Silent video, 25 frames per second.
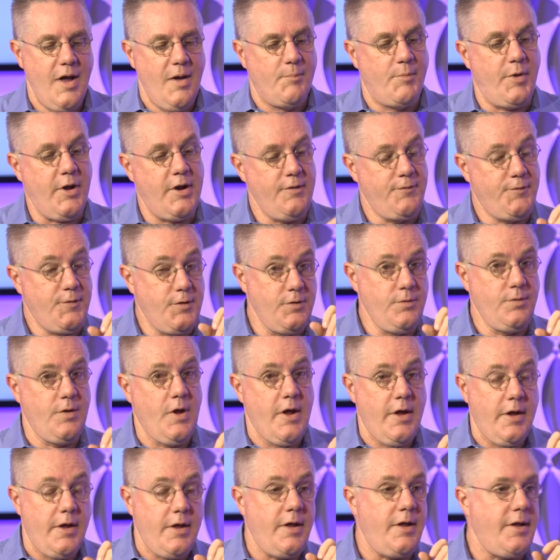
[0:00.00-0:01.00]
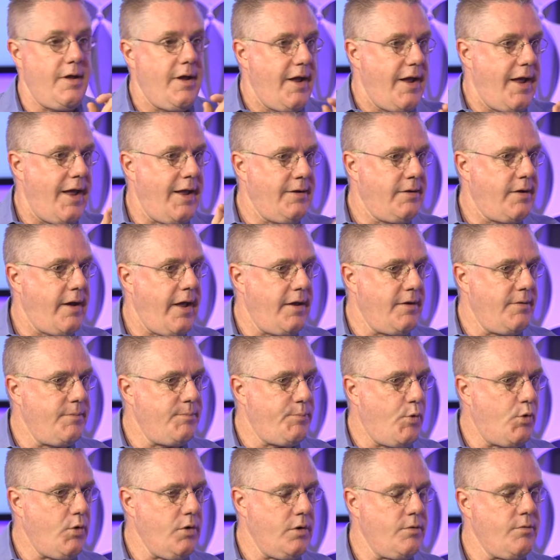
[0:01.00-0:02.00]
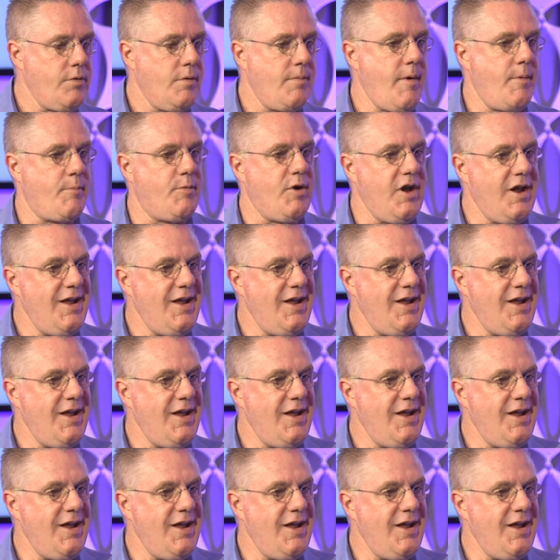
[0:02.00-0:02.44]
But if you, and important to remember,